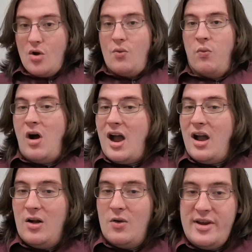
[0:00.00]

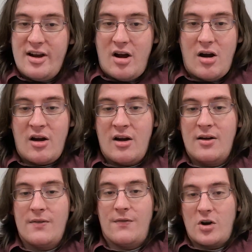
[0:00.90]
While we
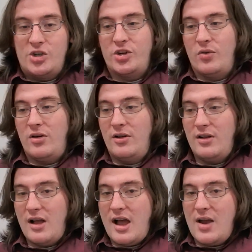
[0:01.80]
are
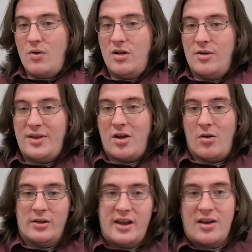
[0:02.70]
virtual, I will be
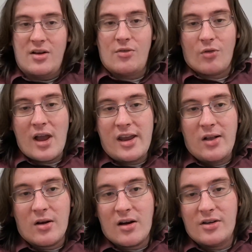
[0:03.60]
holding
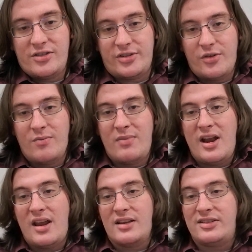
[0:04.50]
regular Zoom
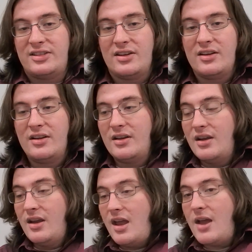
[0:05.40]
meetings
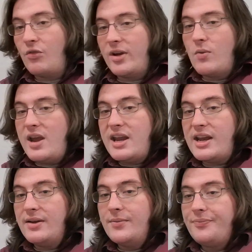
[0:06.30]
every
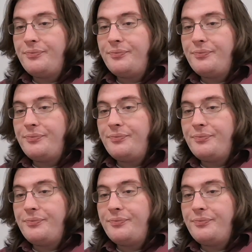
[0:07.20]
week,